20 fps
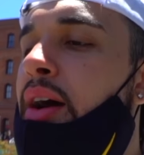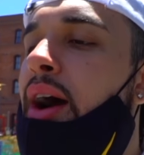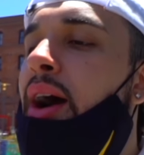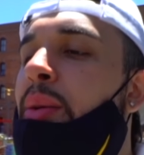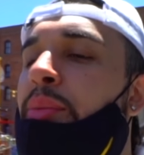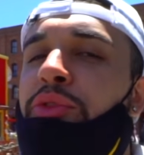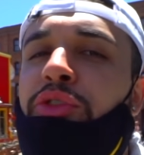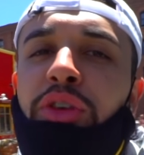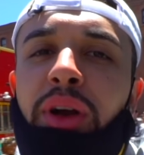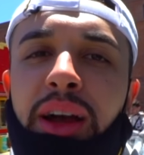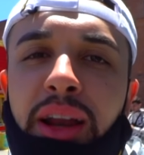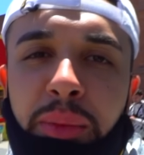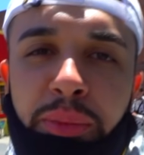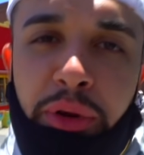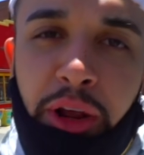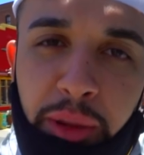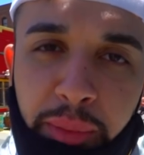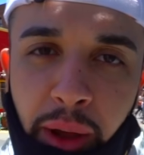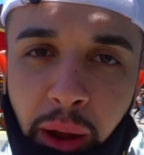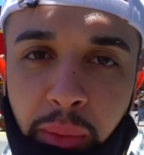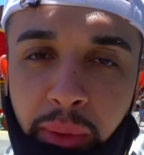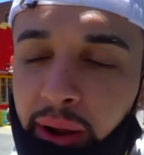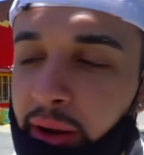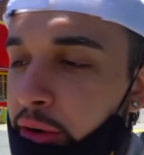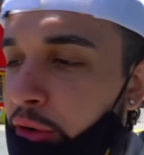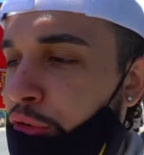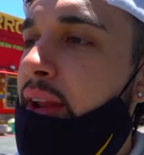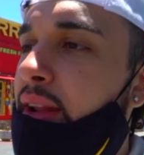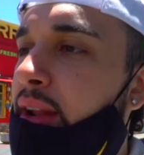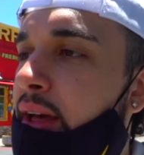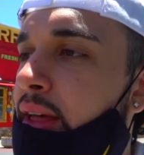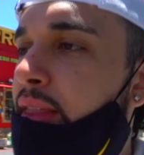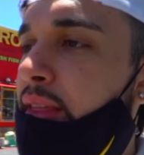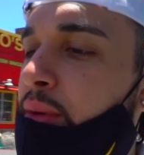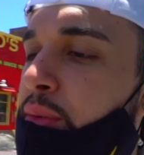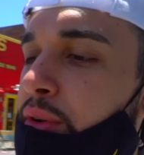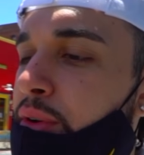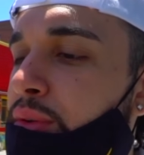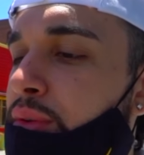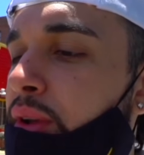I'm trying to break my record, and I think
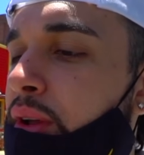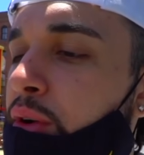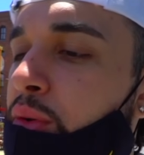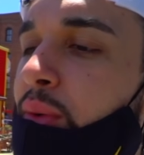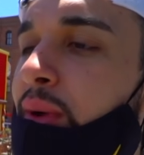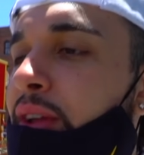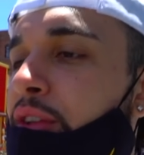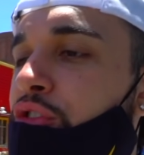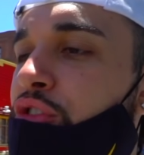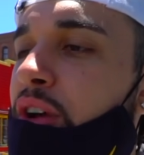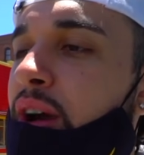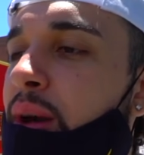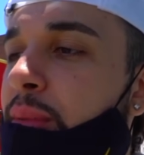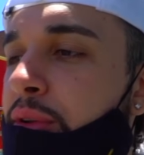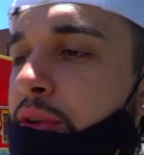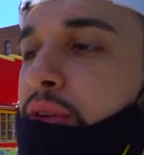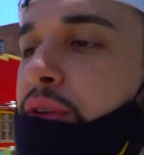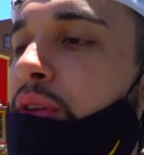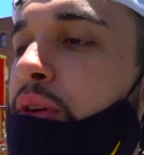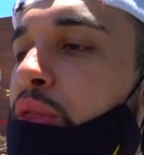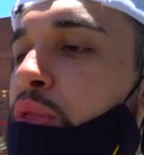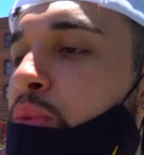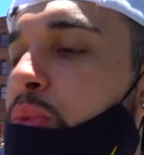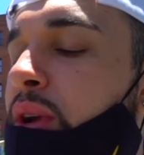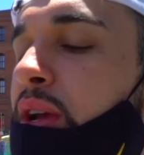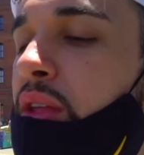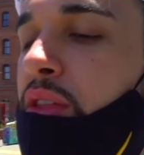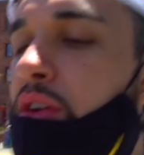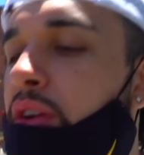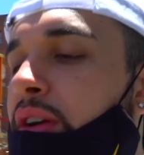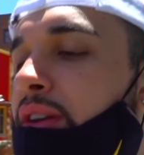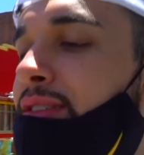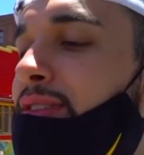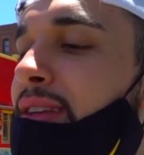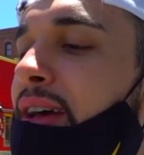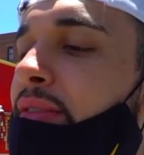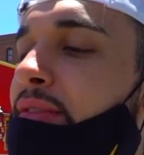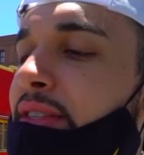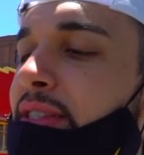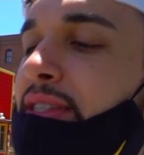we're doing a great job, dude.
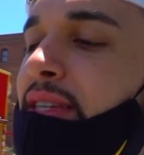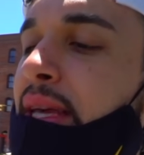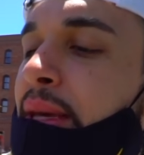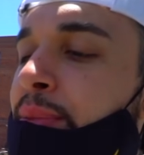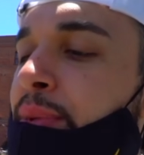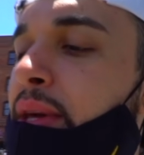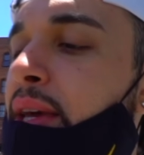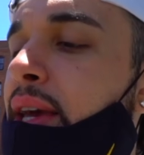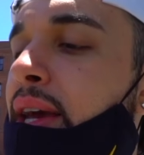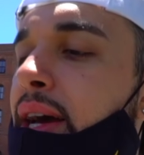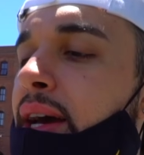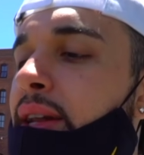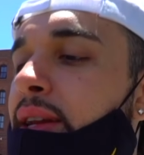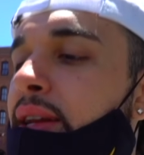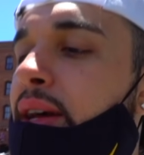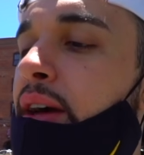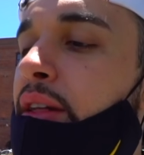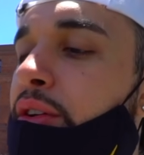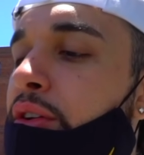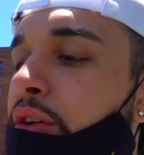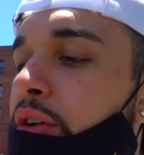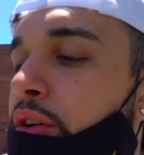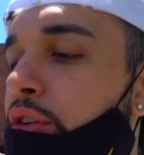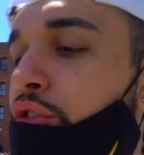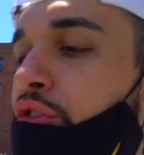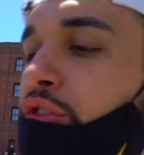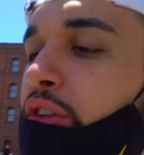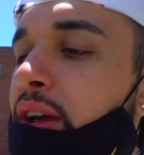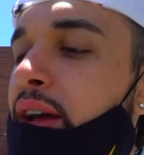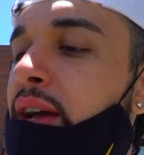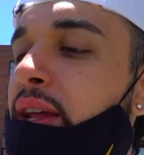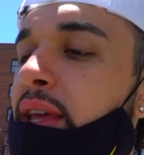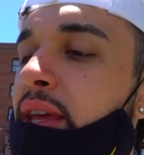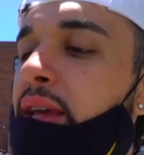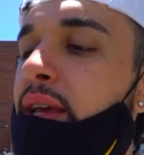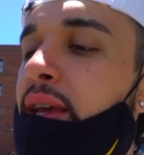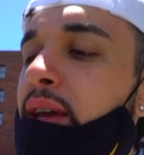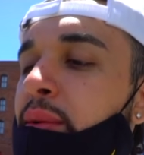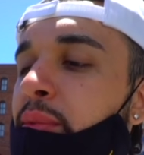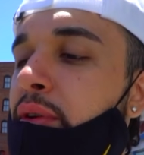337 CP, another shiny
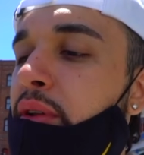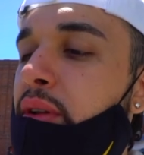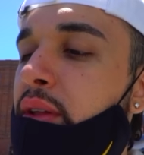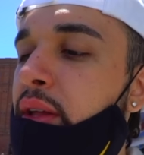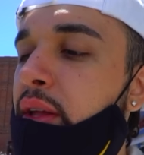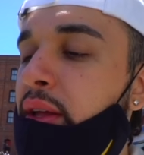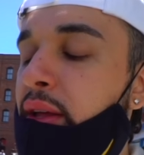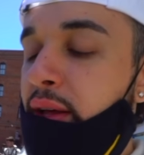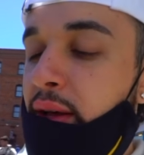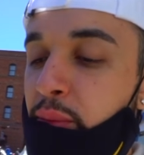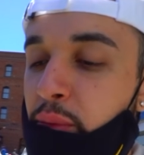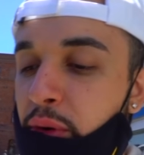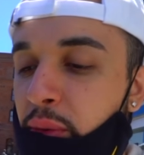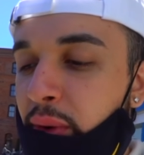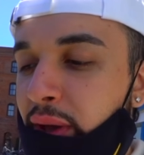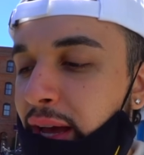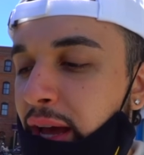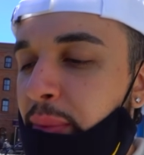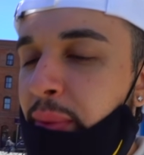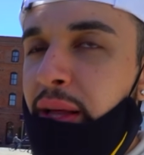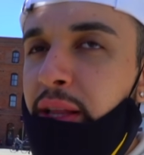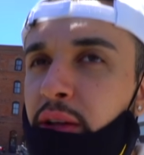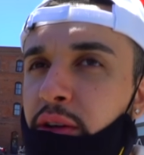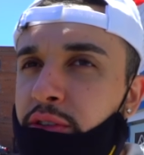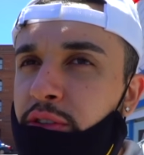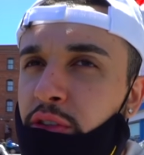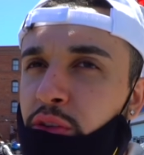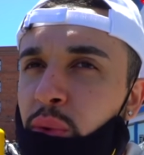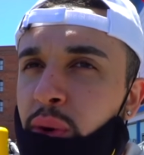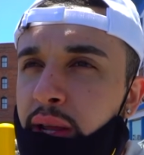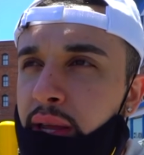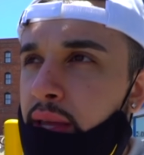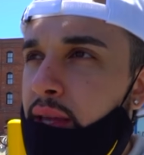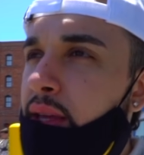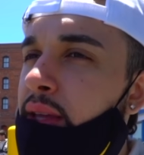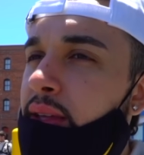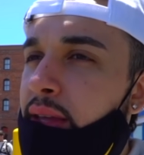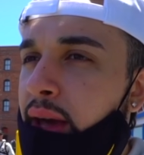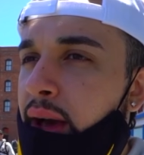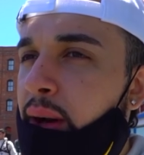Gible. We're, we got to be close to 20.
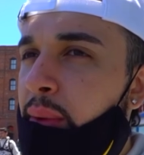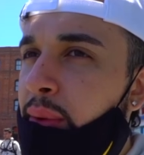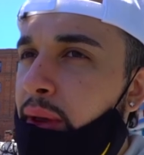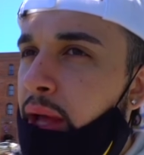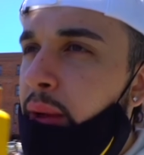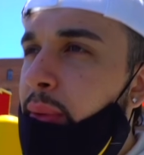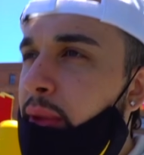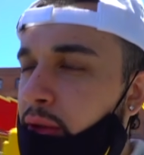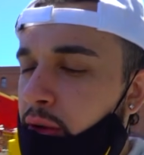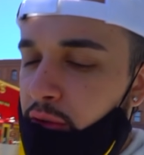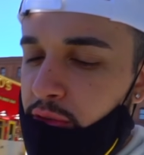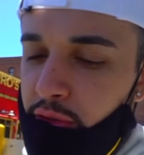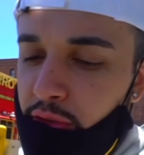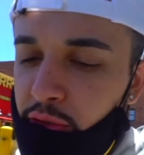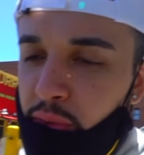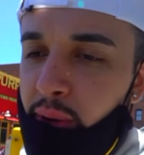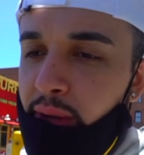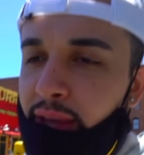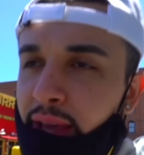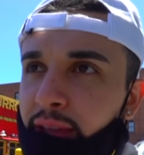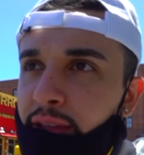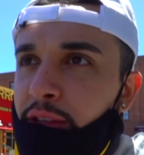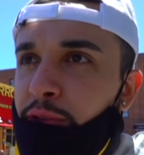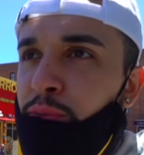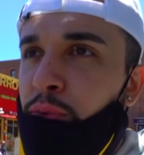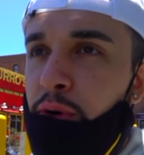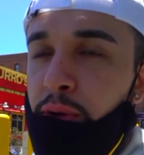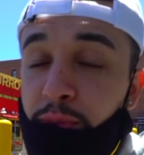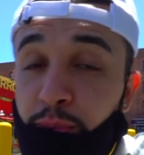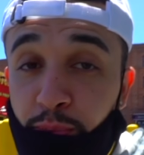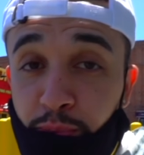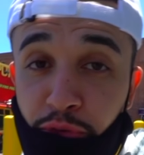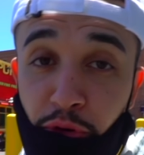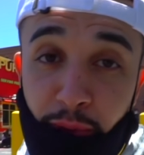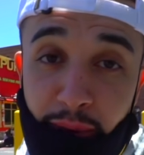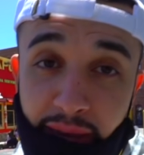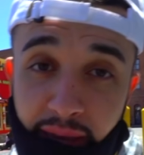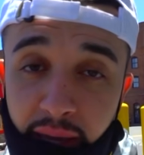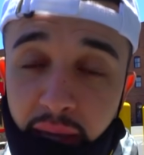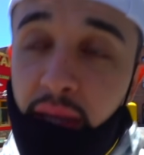Yeah, we got to be close to 20 at this point for
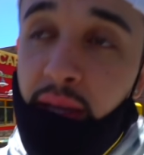me,